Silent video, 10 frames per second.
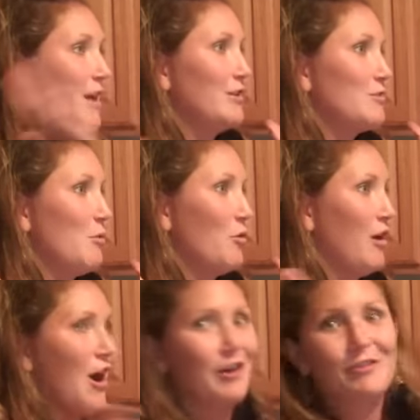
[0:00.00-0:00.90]
white smoke
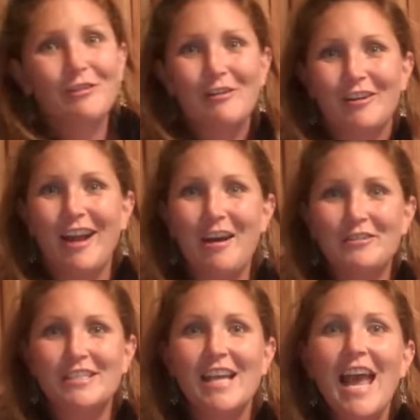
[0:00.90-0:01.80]
all throughout your
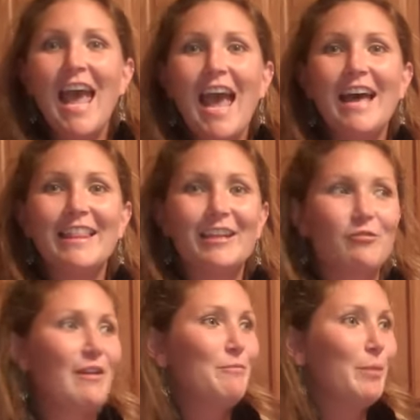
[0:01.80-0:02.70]
house. And then
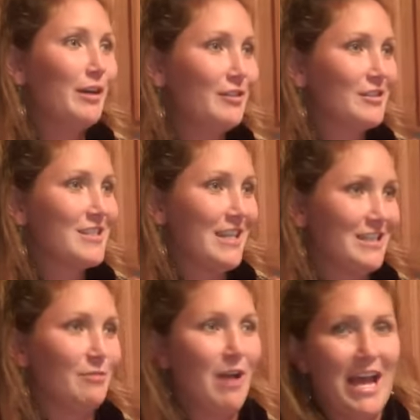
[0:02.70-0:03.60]
you have burned
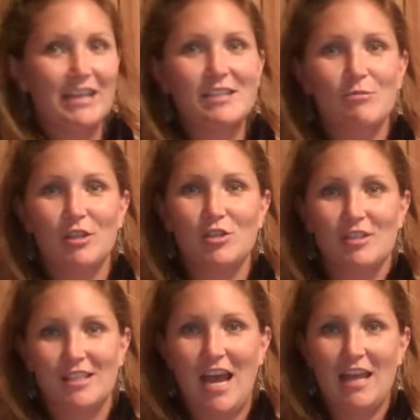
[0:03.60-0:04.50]
Scentsy wax, which
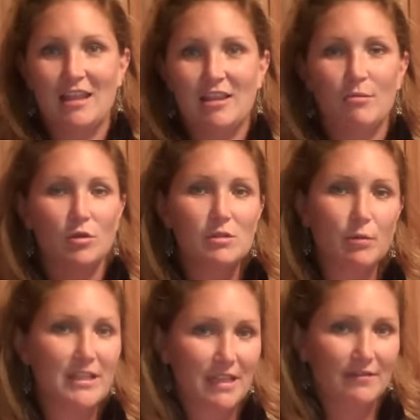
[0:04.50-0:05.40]
is not the most
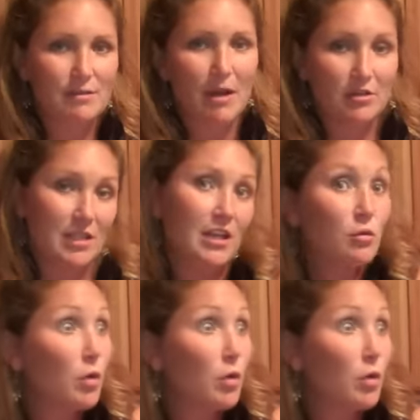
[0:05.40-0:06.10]
pleasant smell. It's not the